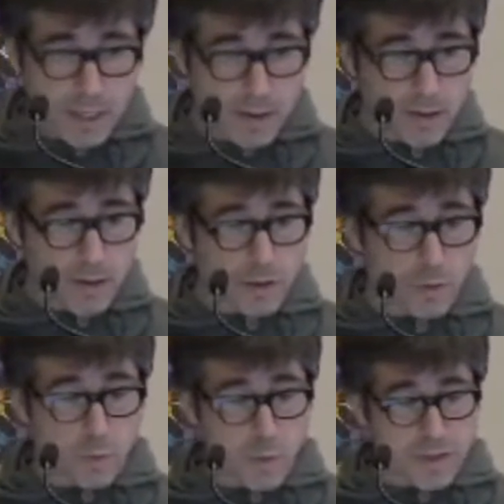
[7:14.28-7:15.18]

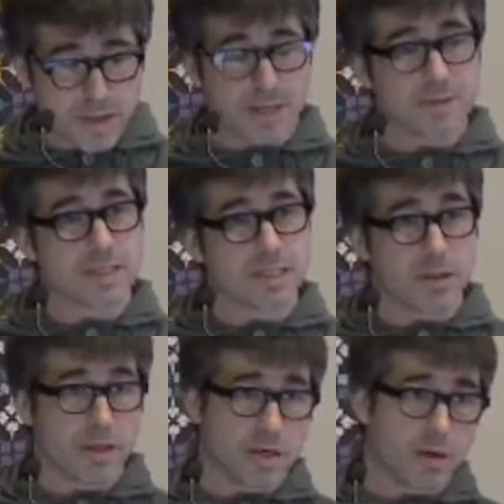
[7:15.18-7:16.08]
with
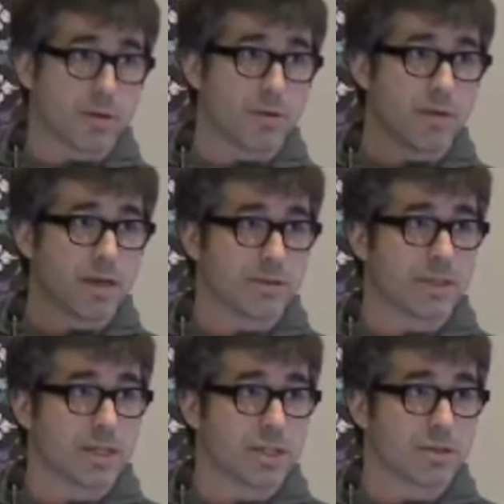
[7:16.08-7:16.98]
the audio, the
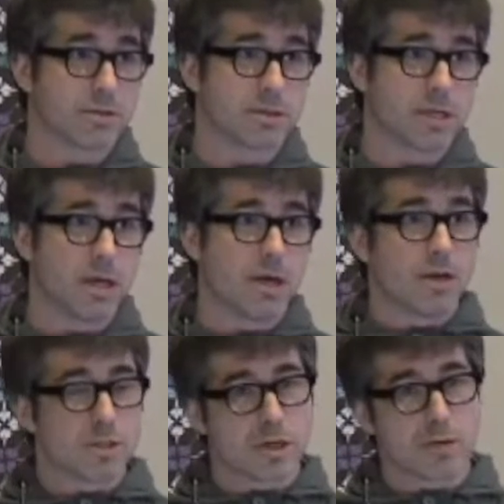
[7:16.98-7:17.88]
annotations,
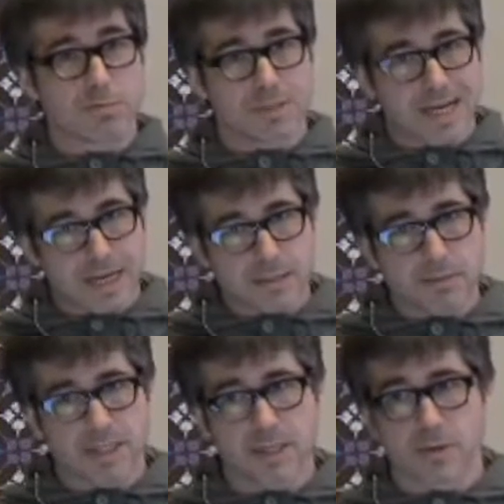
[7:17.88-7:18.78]
some tags,
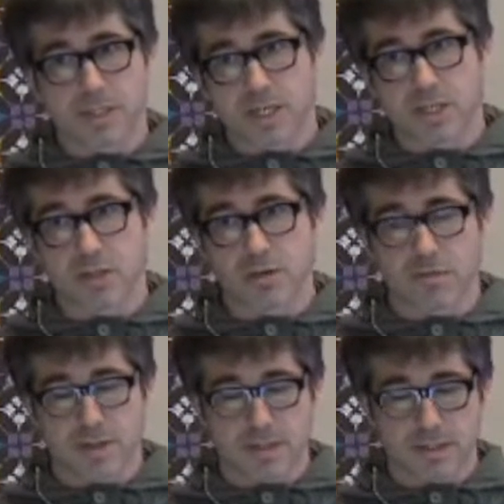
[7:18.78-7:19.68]
some categorization
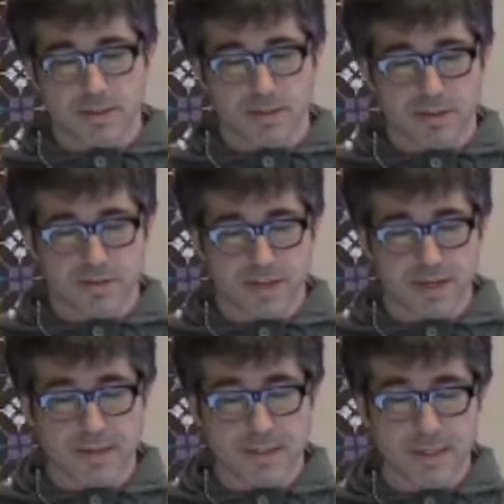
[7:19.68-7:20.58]
of these
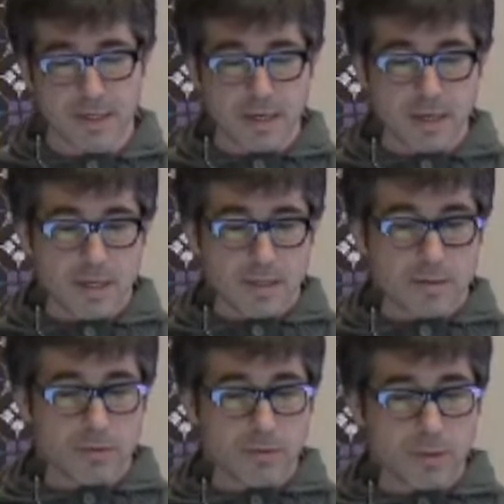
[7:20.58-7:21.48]
files.
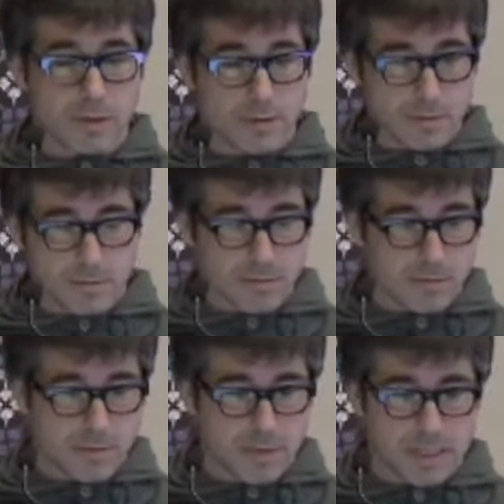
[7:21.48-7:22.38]
So
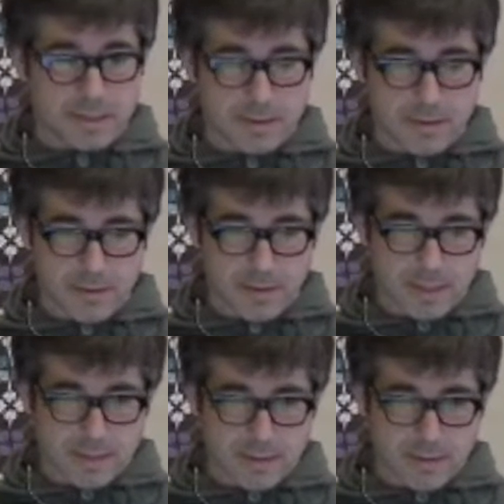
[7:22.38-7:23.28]
that's
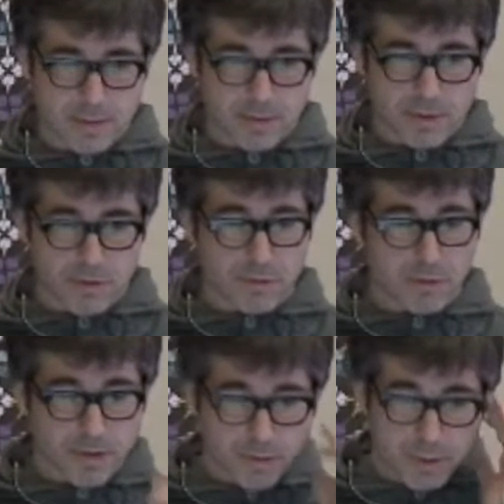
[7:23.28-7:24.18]
out there
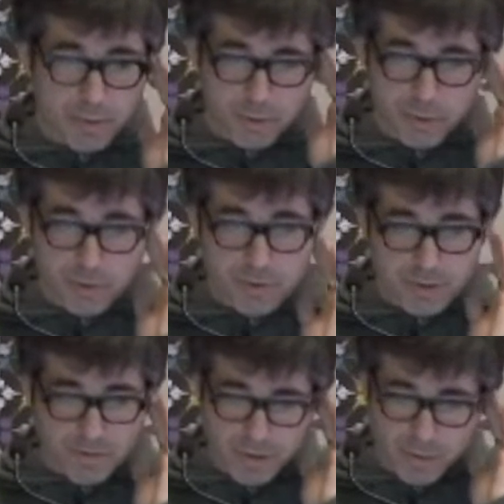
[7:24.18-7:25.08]
for other people to
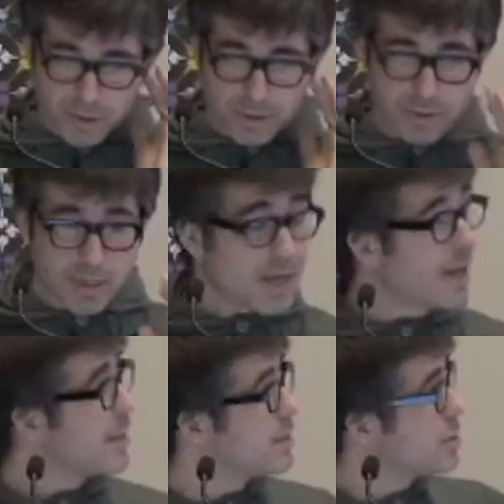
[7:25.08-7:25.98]
use if they want to.
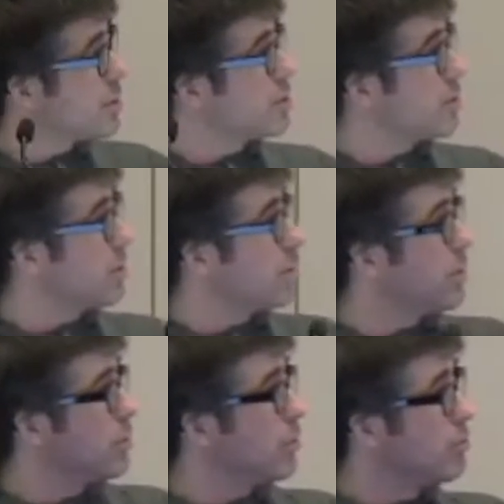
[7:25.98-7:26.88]
And that's just
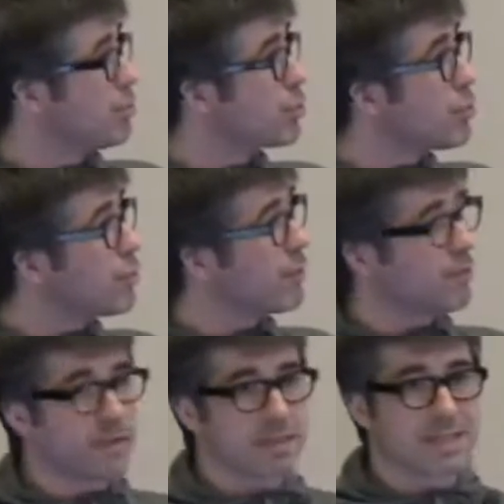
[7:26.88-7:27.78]
a proof
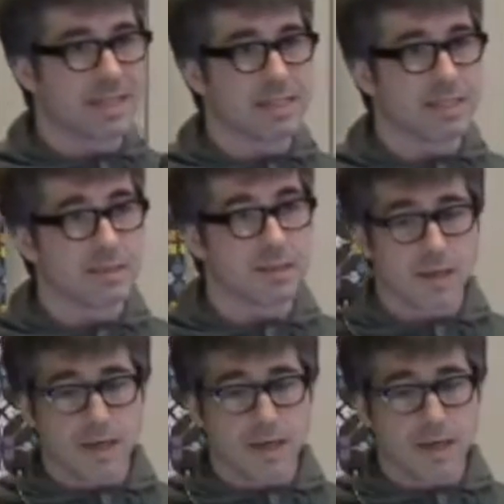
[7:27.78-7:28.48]
of this idea.